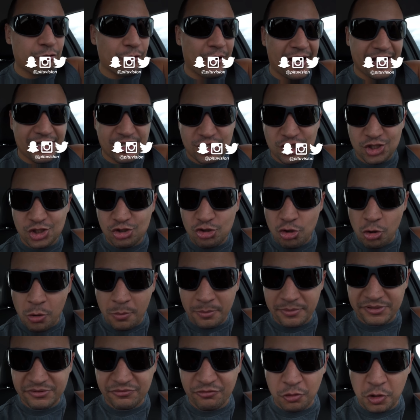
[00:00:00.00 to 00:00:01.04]
ride
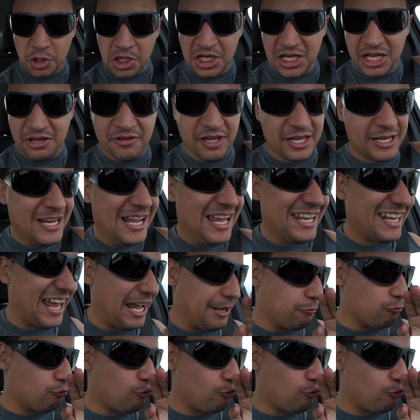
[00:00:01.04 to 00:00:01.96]
storms for a living. Like,